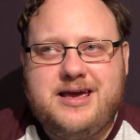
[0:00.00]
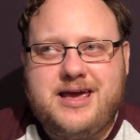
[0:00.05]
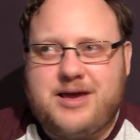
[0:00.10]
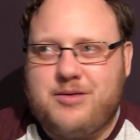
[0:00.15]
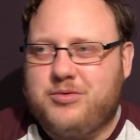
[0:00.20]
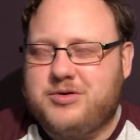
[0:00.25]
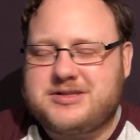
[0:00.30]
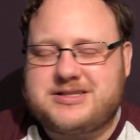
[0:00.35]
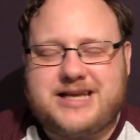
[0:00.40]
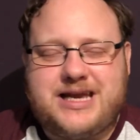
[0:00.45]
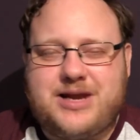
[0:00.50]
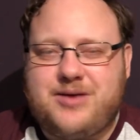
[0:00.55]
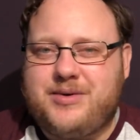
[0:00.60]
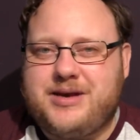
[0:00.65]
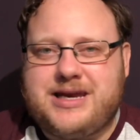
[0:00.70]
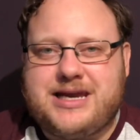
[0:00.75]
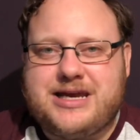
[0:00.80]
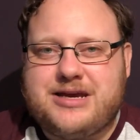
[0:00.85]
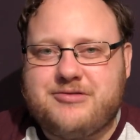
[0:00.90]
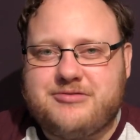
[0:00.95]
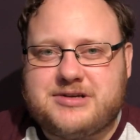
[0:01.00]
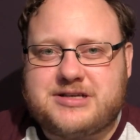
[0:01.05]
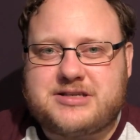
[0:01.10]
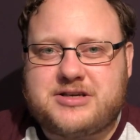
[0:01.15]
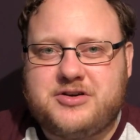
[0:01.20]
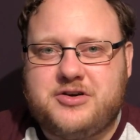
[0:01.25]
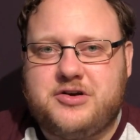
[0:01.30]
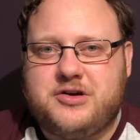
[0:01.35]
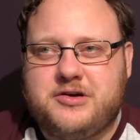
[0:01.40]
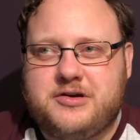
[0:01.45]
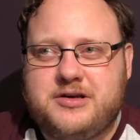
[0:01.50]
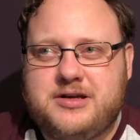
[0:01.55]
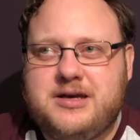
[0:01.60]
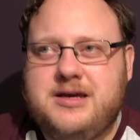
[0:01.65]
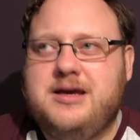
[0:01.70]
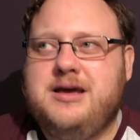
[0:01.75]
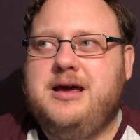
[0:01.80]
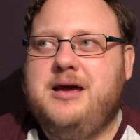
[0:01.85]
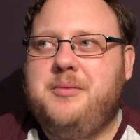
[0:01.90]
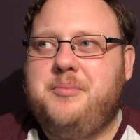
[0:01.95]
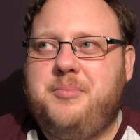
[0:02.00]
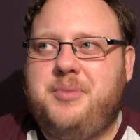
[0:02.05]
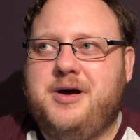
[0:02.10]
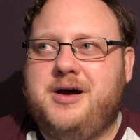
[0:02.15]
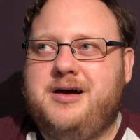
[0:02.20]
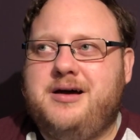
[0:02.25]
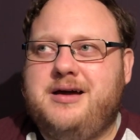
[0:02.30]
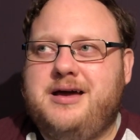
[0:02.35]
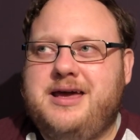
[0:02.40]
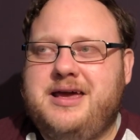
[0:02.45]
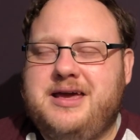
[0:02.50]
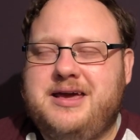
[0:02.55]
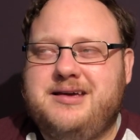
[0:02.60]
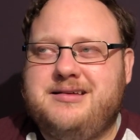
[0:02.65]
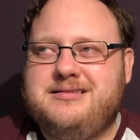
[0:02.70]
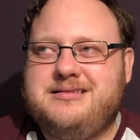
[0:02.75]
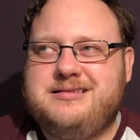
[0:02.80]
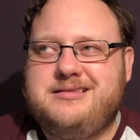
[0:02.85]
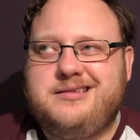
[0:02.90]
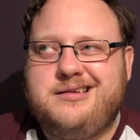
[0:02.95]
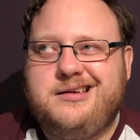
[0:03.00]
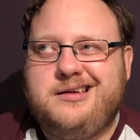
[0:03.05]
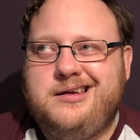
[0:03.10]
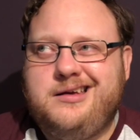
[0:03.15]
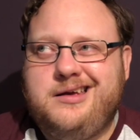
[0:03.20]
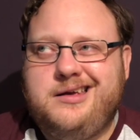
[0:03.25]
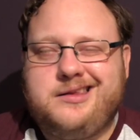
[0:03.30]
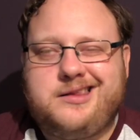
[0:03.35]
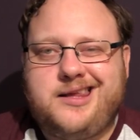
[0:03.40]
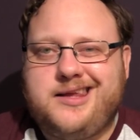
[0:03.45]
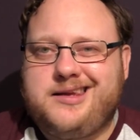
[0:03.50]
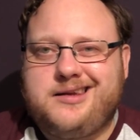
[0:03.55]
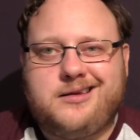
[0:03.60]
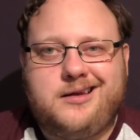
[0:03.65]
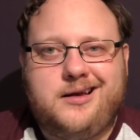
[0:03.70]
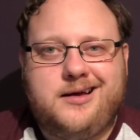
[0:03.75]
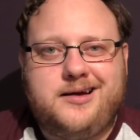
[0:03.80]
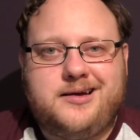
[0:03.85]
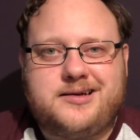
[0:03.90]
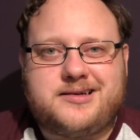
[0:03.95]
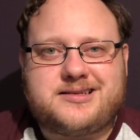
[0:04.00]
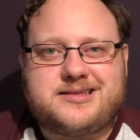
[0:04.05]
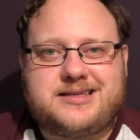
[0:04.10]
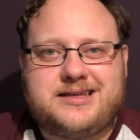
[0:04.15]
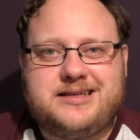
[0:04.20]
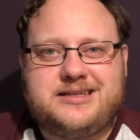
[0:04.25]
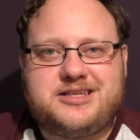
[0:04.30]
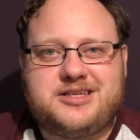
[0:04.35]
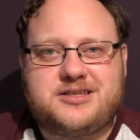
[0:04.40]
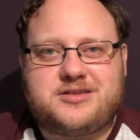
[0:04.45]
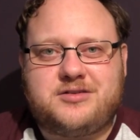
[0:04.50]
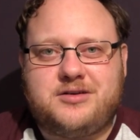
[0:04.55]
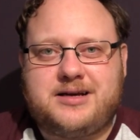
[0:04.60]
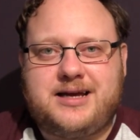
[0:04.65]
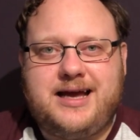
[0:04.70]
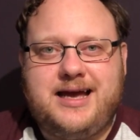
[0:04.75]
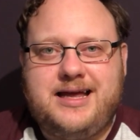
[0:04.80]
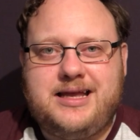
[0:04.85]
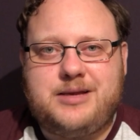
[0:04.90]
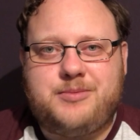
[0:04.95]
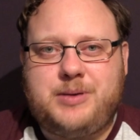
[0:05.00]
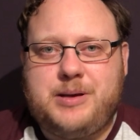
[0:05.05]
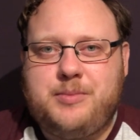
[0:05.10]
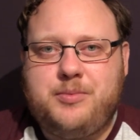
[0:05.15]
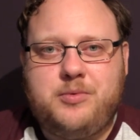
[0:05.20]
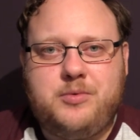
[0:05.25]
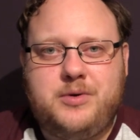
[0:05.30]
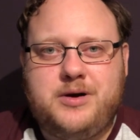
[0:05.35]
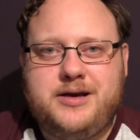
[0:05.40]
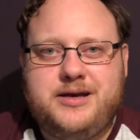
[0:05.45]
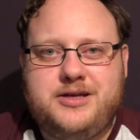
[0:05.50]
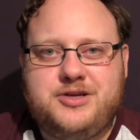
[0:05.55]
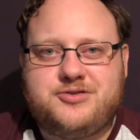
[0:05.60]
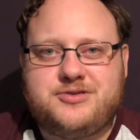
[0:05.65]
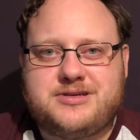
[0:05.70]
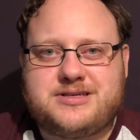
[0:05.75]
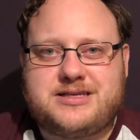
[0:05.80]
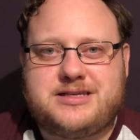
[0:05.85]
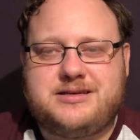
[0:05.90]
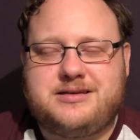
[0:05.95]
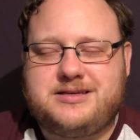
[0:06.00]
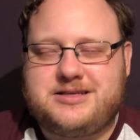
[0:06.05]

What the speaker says: It wasn't anywhere near as good, but it didn't last. It just got canned. People weren't interested.